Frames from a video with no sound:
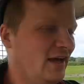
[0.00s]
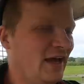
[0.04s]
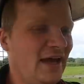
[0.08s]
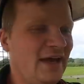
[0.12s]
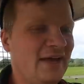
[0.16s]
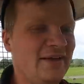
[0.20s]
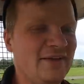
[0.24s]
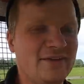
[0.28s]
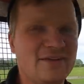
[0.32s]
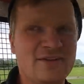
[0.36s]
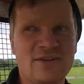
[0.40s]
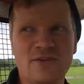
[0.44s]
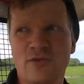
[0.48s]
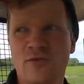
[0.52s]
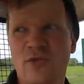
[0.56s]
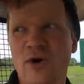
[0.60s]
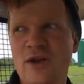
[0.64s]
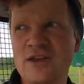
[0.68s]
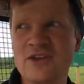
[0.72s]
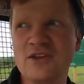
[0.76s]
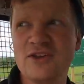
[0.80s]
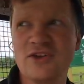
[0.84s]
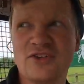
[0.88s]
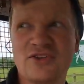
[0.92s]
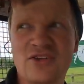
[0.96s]
is
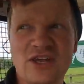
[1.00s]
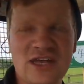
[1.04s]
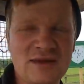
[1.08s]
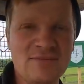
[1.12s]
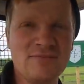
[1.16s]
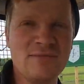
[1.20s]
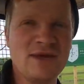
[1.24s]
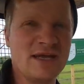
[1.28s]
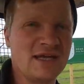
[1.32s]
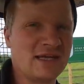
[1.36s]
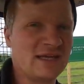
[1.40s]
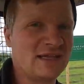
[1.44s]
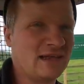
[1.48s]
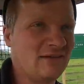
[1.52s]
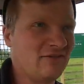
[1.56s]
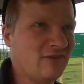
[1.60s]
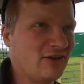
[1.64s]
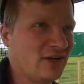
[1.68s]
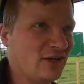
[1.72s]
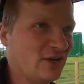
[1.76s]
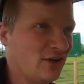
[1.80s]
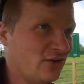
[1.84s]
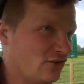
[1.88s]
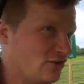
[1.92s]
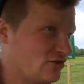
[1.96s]
when you just keep making that
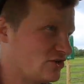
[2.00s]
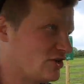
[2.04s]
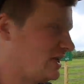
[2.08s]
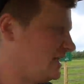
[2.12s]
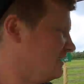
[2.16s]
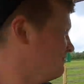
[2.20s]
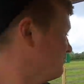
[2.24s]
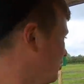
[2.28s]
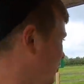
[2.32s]
video and just keep